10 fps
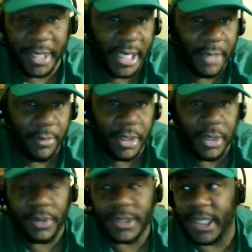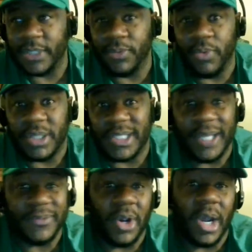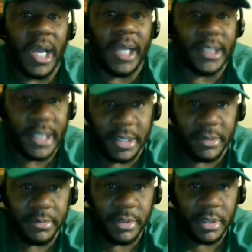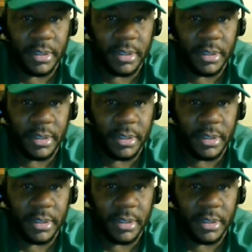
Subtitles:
being one of those teams where teams are hunting them.